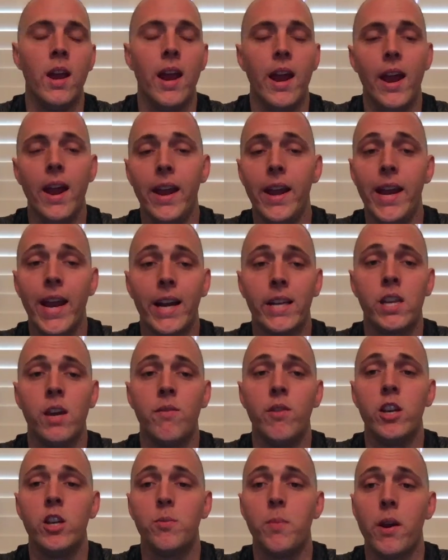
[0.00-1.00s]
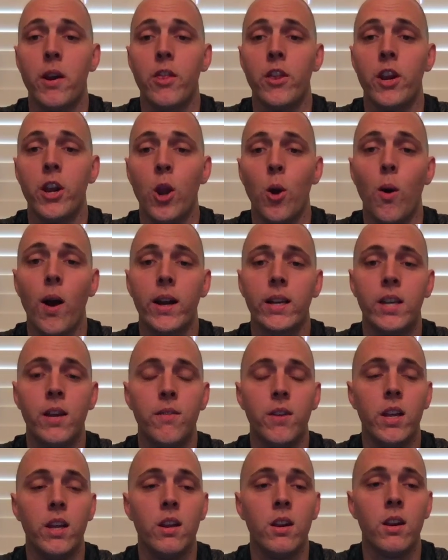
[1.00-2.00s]
Any activity is better than no
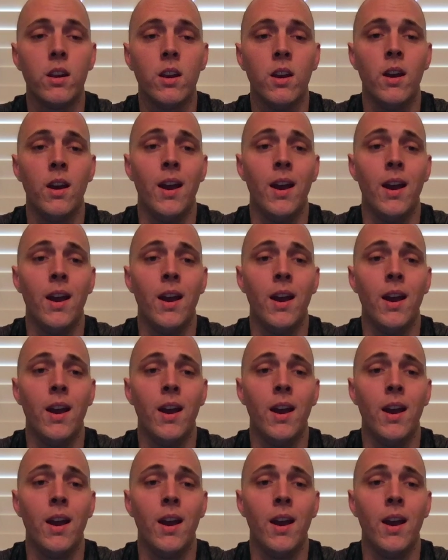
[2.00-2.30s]
activity,